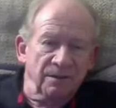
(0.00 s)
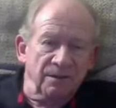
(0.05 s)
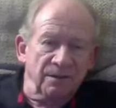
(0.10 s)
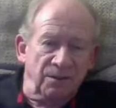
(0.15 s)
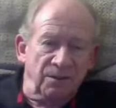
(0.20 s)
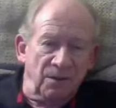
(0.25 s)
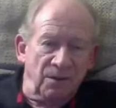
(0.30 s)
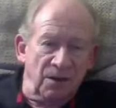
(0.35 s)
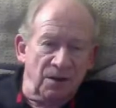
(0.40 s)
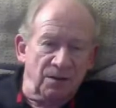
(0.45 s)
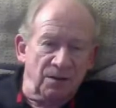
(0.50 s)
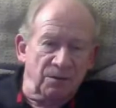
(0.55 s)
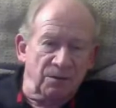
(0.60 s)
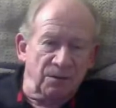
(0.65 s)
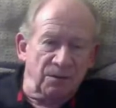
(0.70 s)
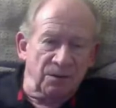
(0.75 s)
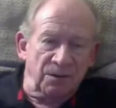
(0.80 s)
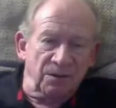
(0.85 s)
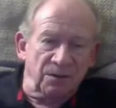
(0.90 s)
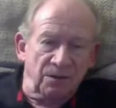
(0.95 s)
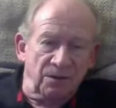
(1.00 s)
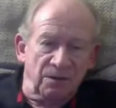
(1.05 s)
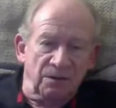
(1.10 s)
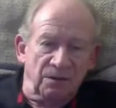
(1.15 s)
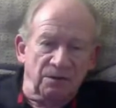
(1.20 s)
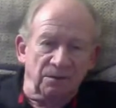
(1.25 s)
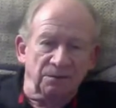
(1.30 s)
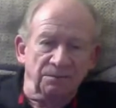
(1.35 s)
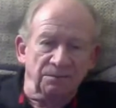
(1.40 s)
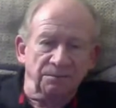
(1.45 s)
The father of the
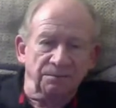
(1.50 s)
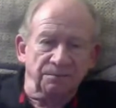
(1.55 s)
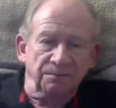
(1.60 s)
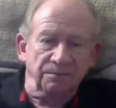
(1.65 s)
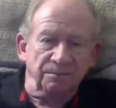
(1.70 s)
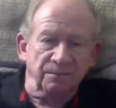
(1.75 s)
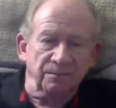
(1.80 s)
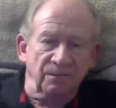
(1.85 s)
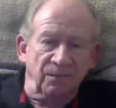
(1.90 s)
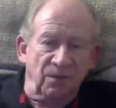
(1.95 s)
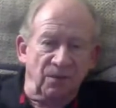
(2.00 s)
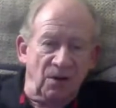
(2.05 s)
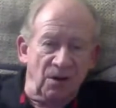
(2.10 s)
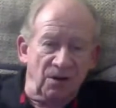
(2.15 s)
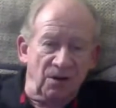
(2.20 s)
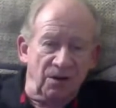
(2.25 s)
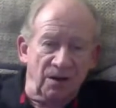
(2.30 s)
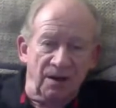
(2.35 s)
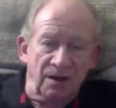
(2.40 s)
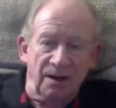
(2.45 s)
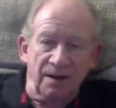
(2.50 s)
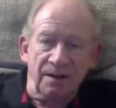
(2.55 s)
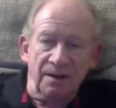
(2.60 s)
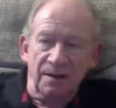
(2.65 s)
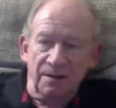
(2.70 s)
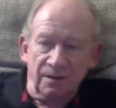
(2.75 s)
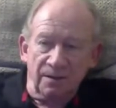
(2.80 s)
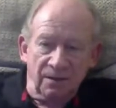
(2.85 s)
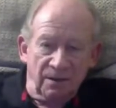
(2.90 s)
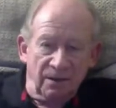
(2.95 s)
girl. Father,
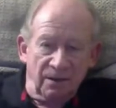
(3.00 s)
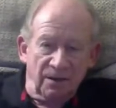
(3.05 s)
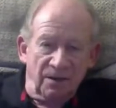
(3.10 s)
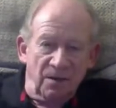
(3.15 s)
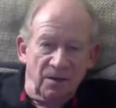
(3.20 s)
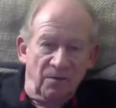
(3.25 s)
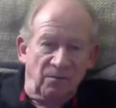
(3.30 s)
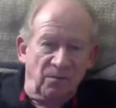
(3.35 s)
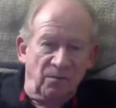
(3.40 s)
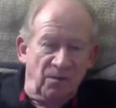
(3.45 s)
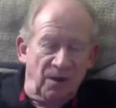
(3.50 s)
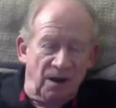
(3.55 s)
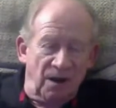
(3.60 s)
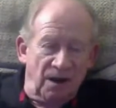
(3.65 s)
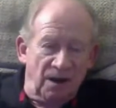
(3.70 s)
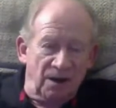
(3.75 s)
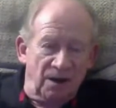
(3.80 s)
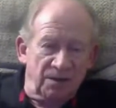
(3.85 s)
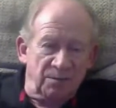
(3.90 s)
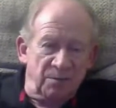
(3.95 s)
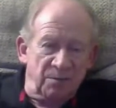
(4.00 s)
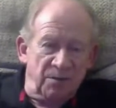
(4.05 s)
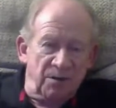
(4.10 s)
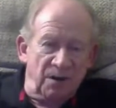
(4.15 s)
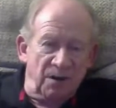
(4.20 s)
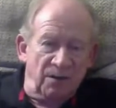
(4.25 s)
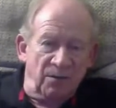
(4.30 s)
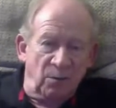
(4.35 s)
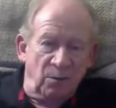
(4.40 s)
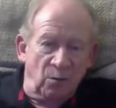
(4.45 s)
the
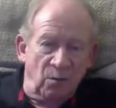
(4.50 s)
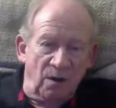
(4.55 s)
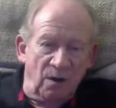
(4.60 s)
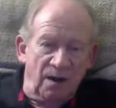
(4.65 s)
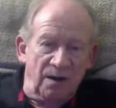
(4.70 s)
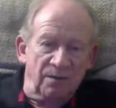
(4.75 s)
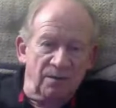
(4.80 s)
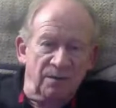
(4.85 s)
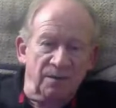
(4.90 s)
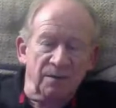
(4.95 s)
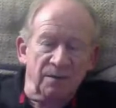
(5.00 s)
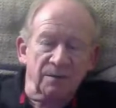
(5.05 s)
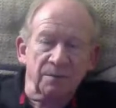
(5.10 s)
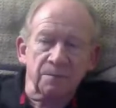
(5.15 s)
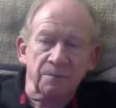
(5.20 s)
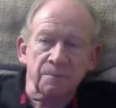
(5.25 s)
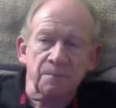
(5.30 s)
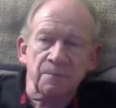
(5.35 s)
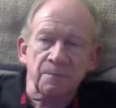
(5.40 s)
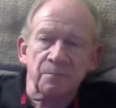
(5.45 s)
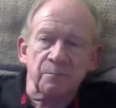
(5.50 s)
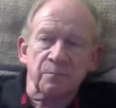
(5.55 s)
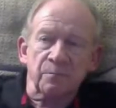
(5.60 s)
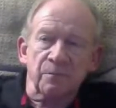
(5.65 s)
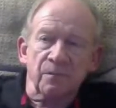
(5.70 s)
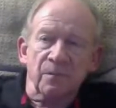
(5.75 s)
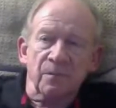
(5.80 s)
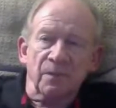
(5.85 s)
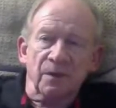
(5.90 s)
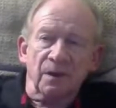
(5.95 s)
husband of the wife
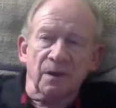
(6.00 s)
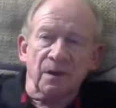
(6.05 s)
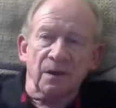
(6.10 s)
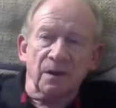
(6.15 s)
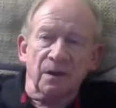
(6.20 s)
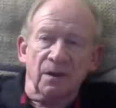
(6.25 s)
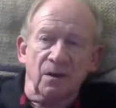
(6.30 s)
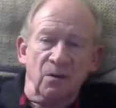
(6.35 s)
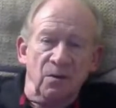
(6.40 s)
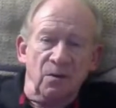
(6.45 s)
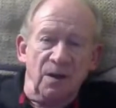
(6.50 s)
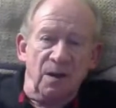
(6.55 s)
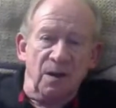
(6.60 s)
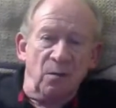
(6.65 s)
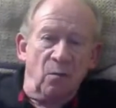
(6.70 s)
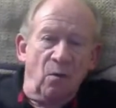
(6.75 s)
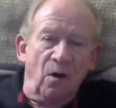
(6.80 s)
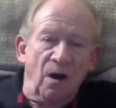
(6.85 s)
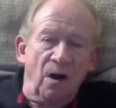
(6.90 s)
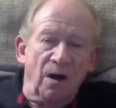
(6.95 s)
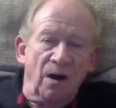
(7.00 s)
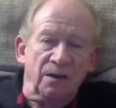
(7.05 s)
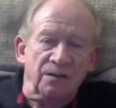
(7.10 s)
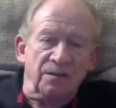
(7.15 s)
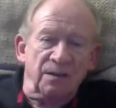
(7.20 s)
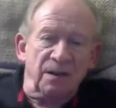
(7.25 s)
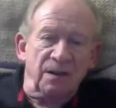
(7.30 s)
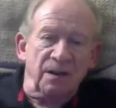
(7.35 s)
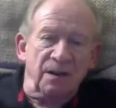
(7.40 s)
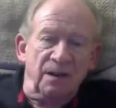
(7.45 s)
who he
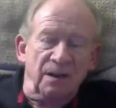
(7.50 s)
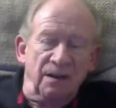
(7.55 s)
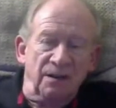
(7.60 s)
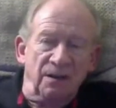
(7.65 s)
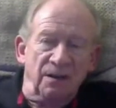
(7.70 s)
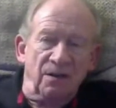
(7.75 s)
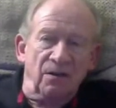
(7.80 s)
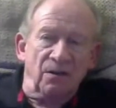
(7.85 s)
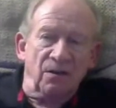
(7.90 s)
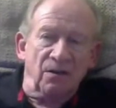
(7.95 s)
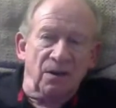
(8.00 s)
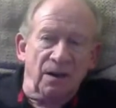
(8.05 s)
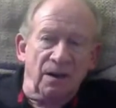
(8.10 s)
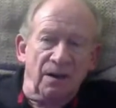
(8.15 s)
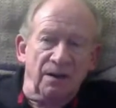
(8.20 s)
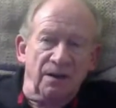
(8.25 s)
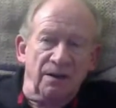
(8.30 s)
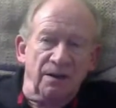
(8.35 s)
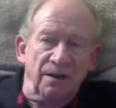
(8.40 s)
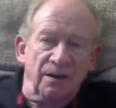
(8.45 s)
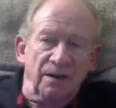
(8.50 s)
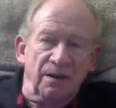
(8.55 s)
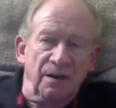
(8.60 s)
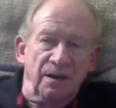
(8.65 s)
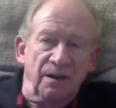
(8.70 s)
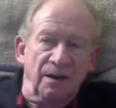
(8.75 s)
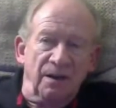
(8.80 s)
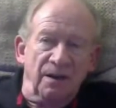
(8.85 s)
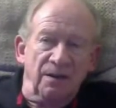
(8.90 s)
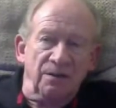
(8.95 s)
walks in on.
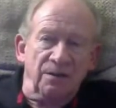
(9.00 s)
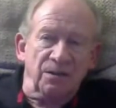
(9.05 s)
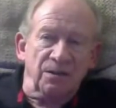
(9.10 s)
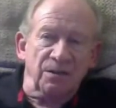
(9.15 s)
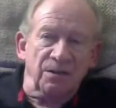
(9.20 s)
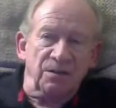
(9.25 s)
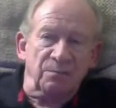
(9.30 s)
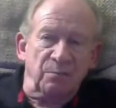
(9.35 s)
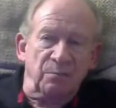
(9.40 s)
She's